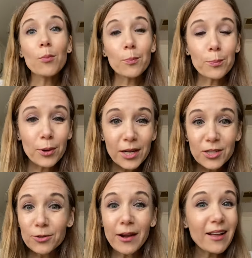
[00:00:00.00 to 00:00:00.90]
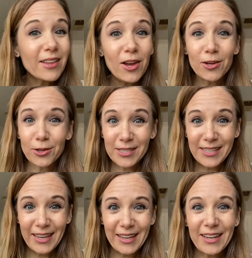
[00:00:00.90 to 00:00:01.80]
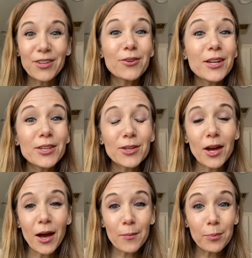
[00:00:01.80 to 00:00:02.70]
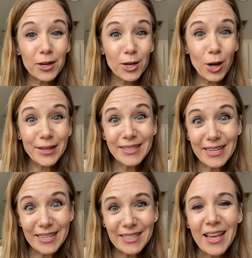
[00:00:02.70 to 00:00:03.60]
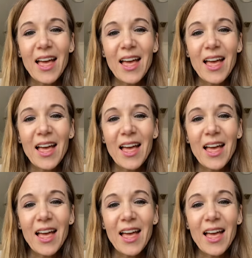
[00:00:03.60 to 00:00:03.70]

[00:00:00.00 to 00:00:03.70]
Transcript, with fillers: put it directly on your skin. You can um, put it on neat.